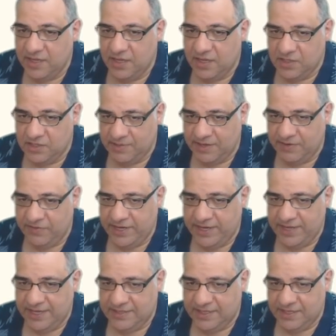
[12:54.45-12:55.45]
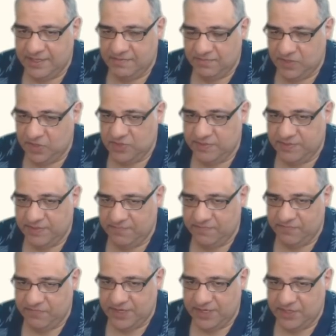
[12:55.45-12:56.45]
So that really has to do something
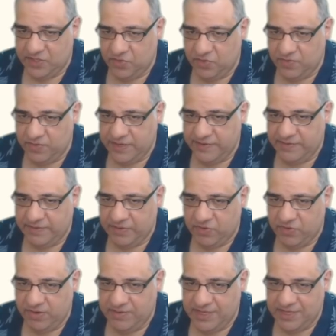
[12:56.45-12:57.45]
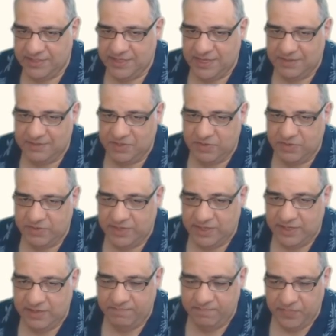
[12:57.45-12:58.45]
radical, give up the queen. Well, that's absolutely
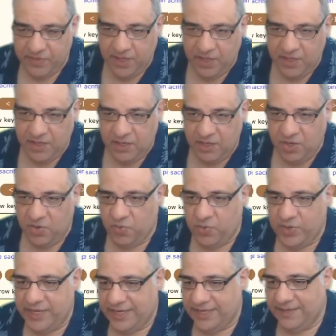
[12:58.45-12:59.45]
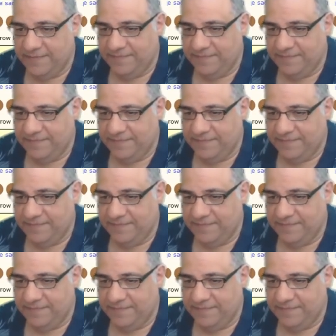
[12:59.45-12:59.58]
winning